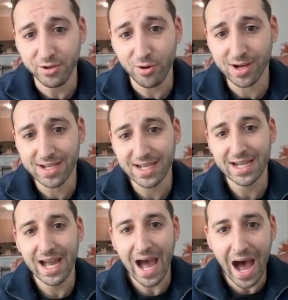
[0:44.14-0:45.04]
York,
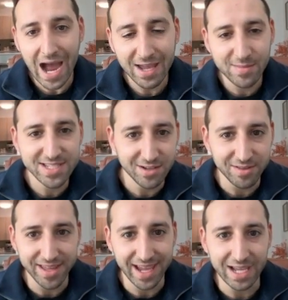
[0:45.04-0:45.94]
I am still
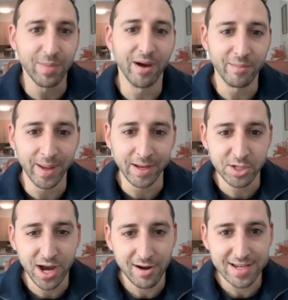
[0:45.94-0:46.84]
thinking about Ben and
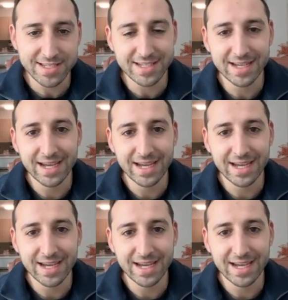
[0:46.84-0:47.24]
Jerry's.